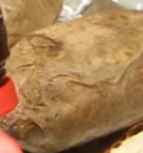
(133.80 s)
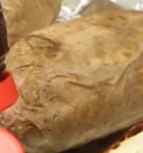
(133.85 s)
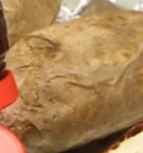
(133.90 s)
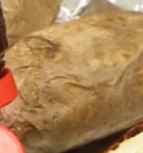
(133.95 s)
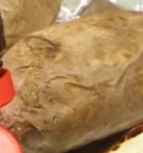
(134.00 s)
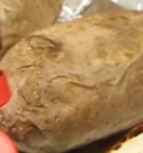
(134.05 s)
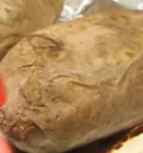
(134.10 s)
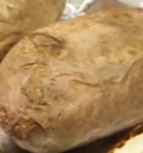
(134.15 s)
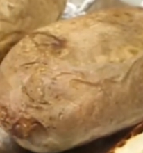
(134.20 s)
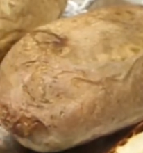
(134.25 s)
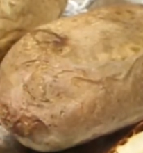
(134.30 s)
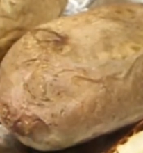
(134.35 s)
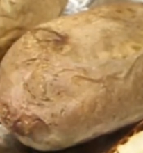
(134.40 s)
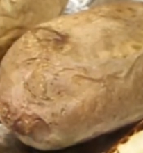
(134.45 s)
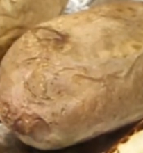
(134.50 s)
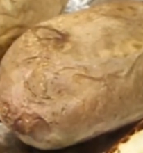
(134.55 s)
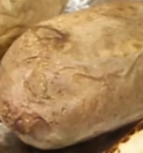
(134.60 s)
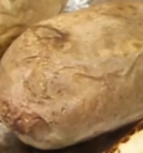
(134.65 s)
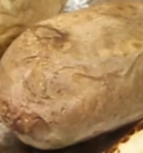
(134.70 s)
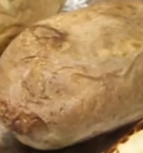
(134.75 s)
there,
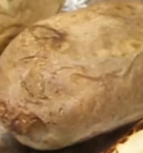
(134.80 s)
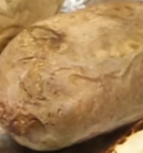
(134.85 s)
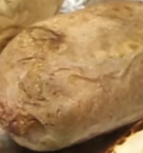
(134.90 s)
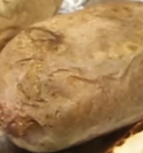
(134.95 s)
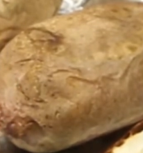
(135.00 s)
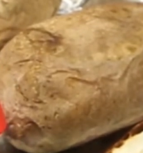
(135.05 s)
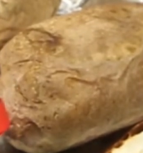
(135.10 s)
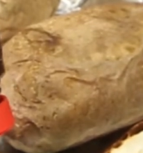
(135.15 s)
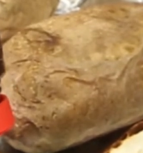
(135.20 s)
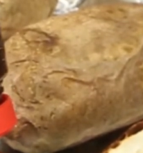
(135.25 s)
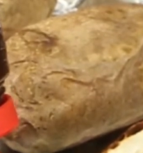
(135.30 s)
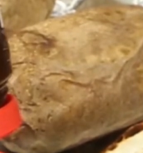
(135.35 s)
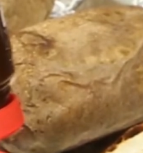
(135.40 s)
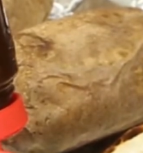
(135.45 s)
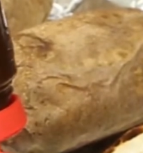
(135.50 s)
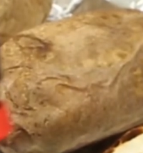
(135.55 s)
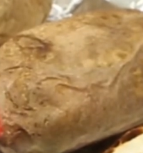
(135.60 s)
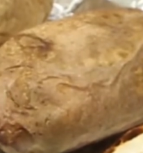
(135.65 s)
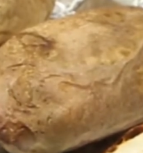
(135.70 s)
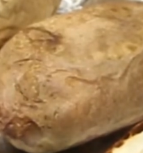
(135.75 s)
just to make sure
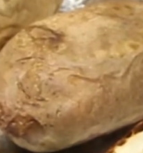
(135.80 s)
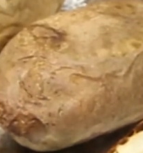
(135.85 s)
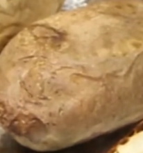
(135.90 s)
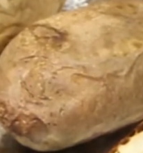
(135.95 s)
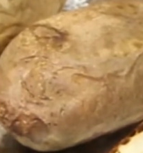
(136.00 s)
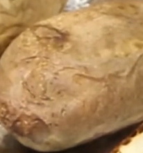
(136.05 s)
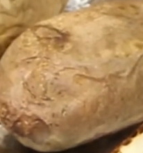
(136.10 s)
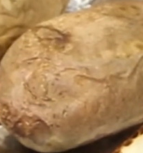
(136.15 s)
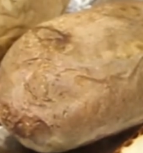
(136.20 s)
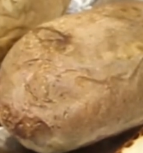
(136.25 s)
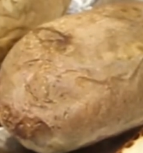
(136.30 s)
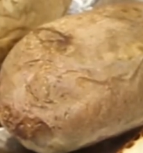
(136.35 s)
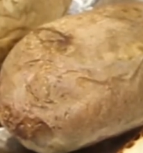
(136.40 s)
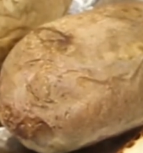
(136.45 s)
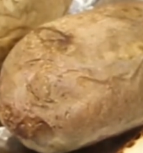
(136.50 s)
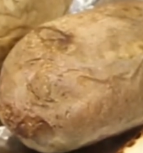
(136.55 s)
that it says Cookies on